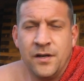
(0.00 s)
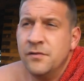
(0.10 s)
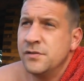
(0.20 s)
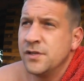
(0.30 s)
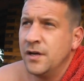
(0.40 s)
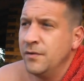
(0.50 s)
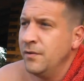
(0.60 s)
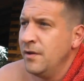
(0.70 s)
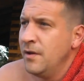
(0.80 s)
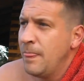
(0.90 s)
So
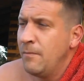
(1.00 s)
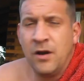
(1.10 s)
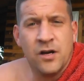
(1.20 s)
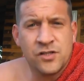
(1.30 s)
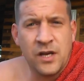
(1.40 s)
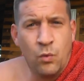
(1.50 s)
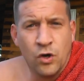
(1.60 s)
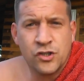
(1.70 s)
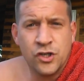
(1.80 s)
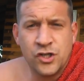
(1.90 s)
like I say,
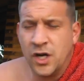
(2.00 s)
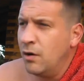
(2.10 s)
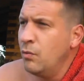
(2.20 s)
watch the show.